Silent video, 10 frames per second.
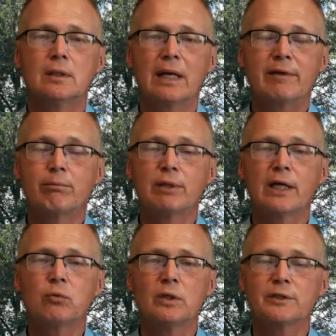I mean,
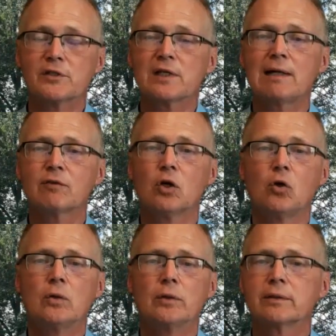blood will dissolve
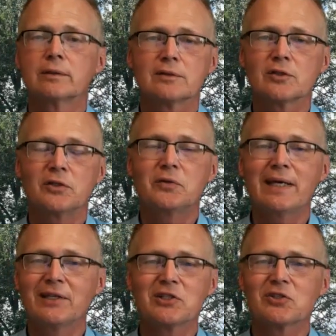gold, so you
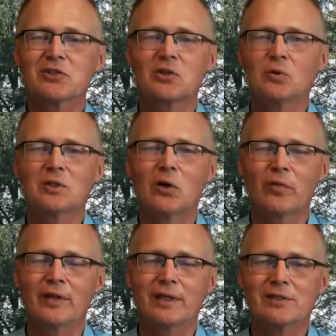can't just gold coat
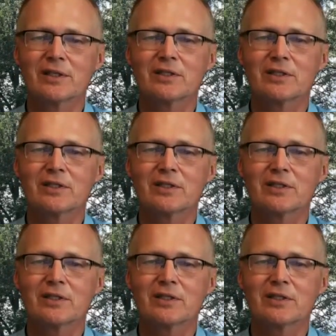things.